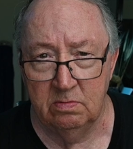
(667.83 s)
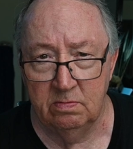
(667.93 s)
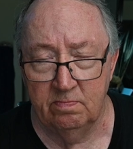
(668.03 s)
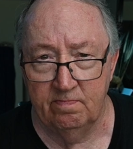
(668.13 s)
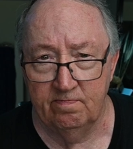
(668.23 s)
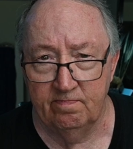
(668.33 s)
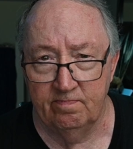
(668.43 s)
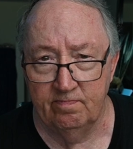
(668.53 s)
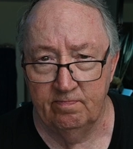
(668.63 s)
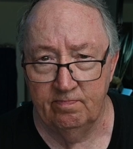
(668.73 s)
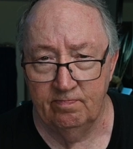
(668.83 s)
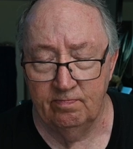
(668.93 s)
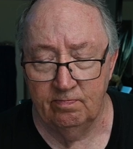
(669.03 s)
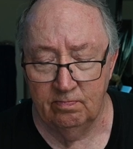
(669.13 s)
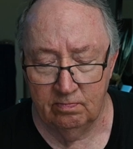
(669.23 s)

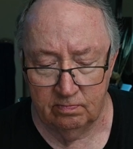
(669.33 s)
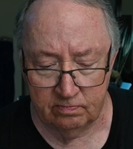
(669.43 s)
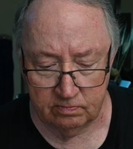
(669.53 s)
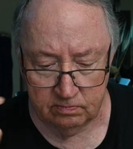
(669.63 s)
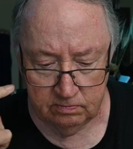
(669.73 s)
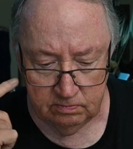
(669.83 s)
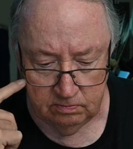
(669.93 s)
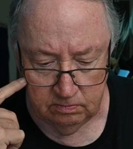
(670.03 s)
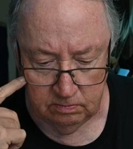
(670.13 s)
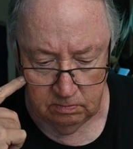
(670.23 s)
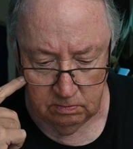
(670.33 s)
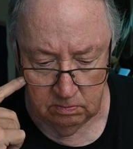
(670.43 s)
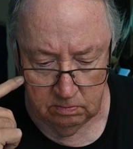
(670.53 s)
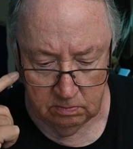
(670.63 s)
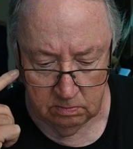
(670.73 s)

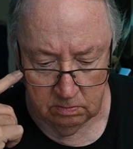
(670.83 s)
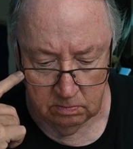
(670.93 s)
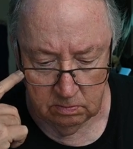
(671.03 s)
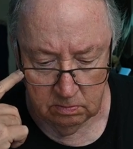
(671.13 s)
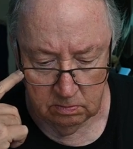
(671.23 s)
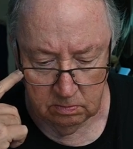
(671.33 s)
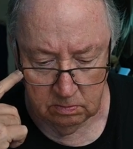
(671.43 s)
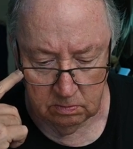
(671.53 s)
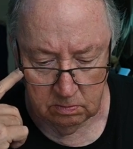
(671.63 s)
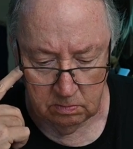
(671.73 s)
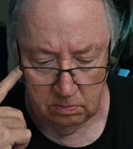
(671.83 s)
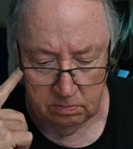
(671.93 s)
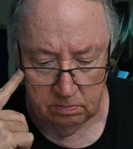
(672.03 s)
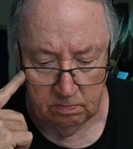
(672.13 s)
Nobody speaks.